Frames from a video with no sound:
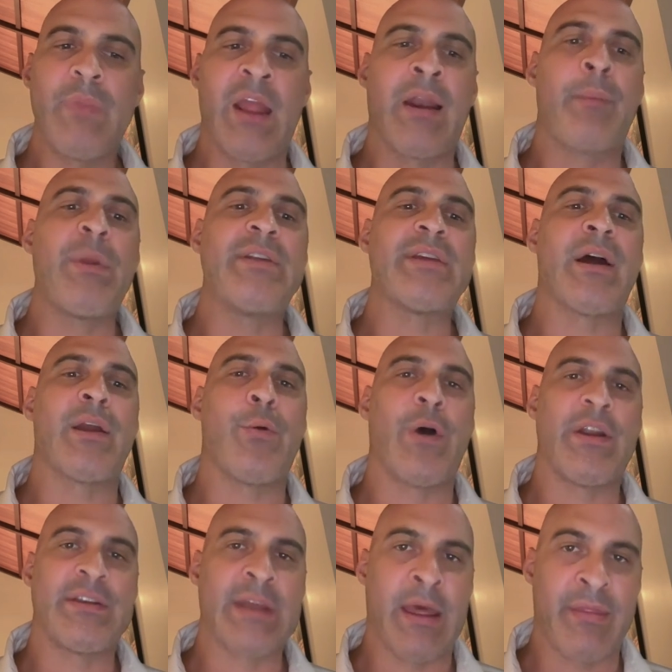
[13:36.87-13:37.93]
Let me tell you
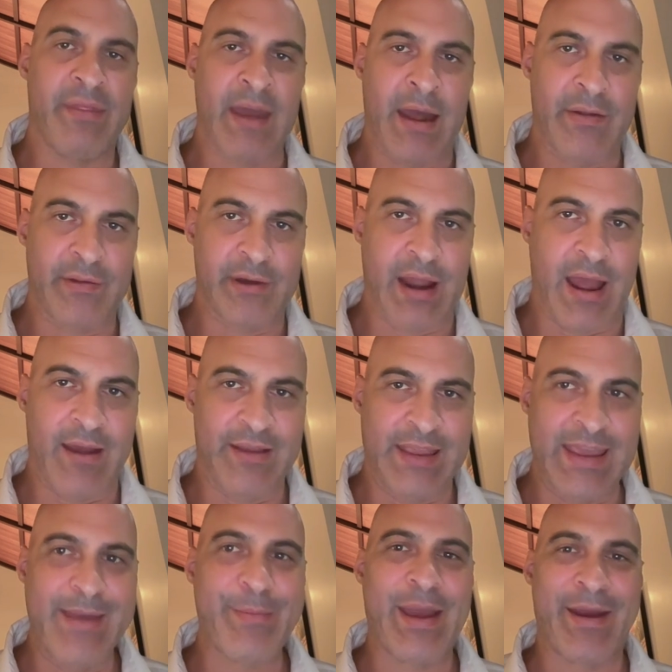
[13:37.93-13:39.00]
what 10,000
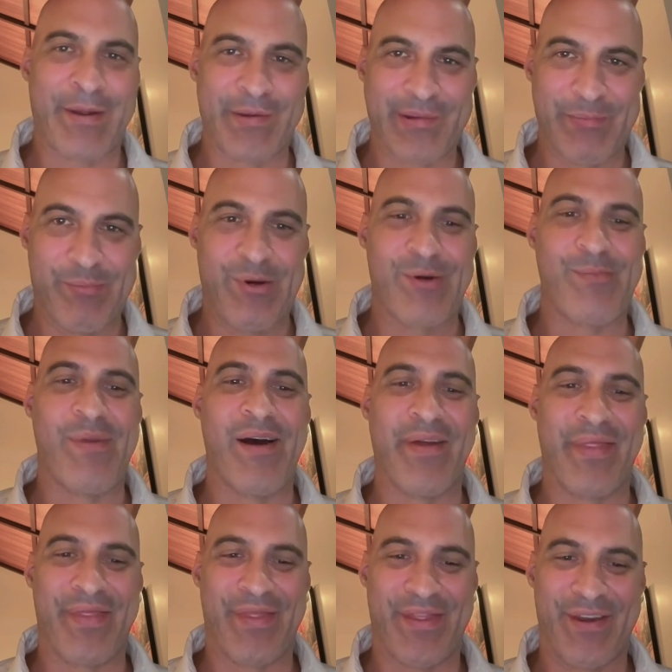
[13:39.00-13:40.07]
emails per
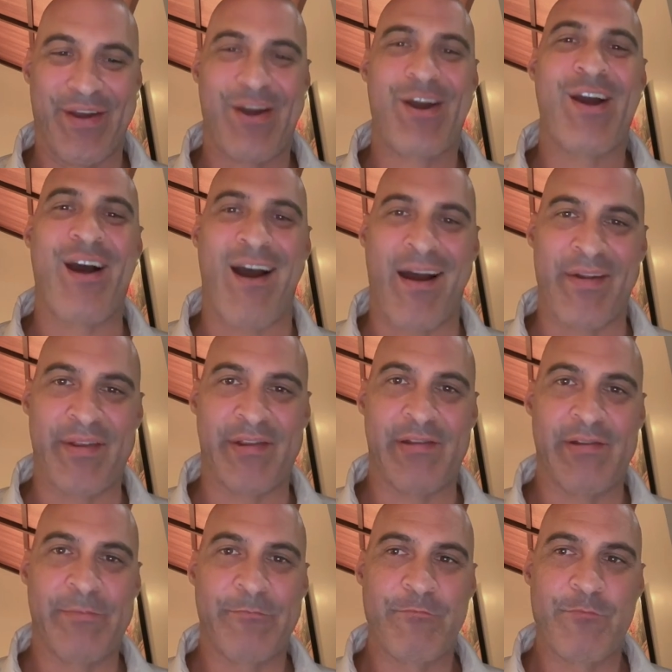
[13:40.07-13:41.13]
month costs.
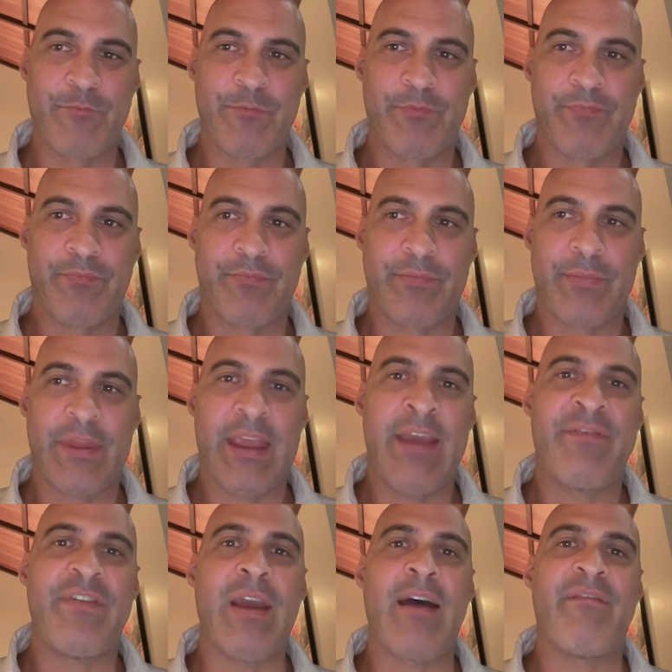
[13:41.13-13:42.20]

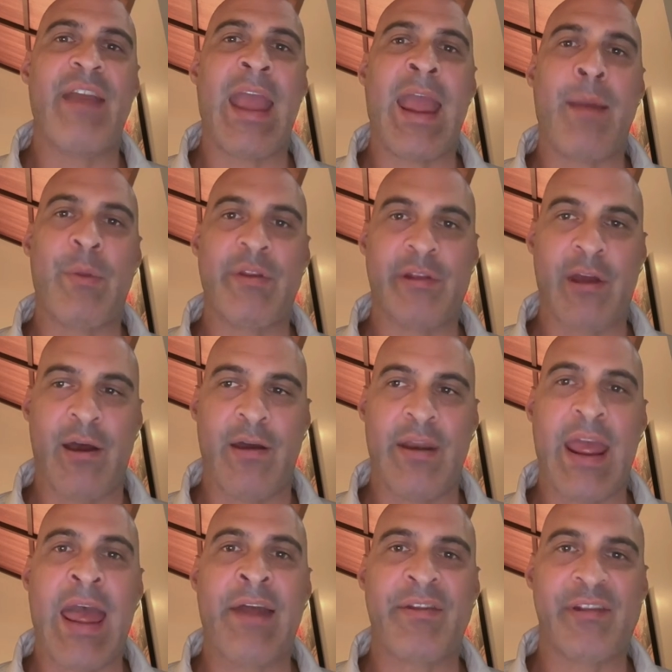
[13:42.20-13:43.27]
If you have Amazon
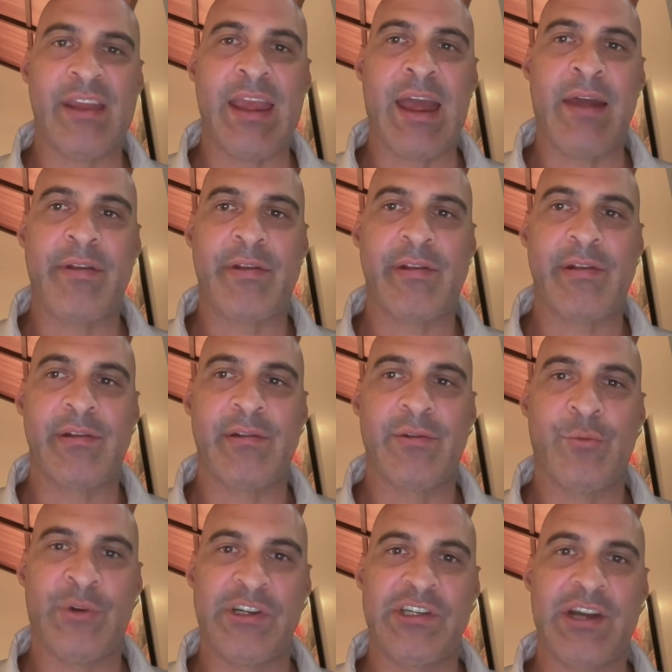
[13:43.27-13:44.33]
SES,
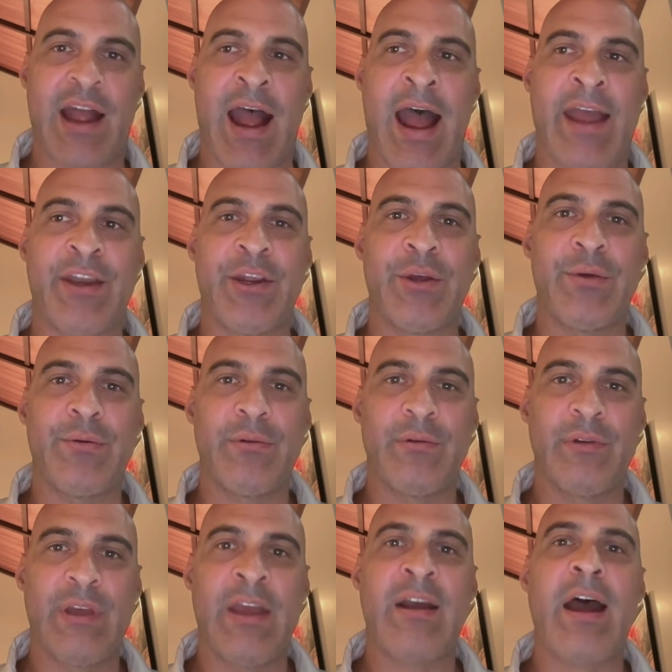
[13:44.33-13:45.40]
which I do,
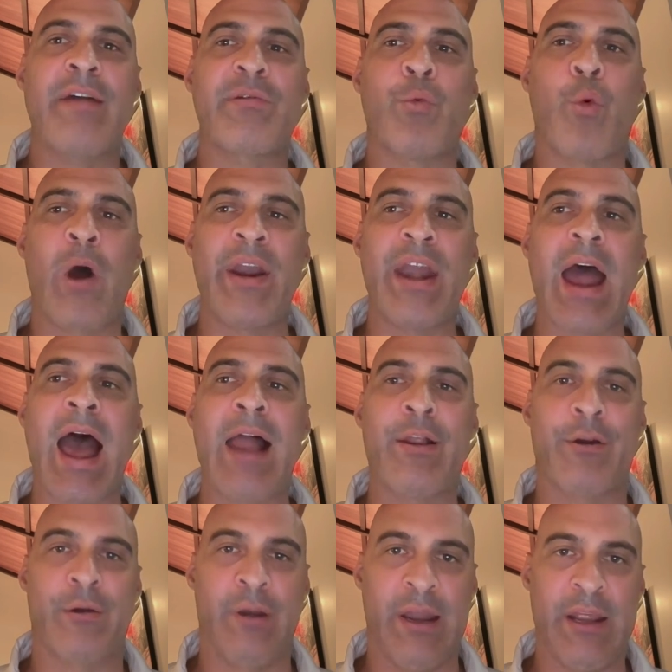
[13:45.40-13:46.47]
it costs
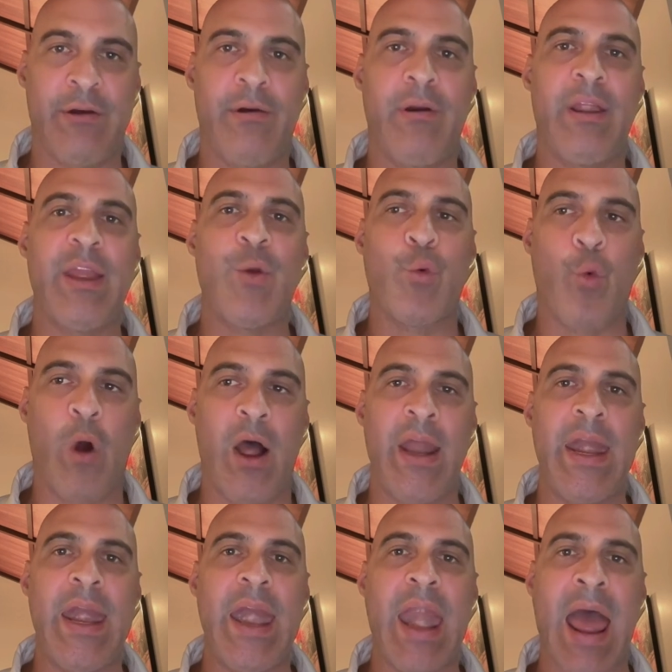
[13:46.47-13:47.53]
$1, literally
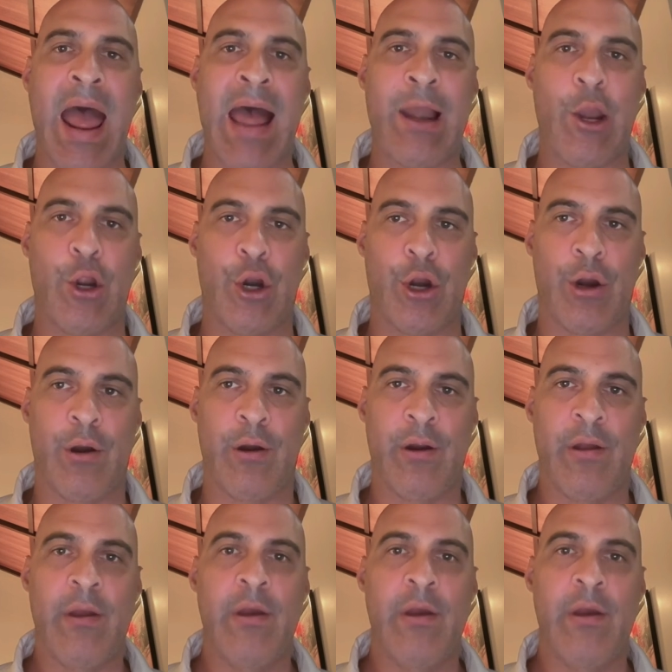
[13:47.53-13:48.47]
$1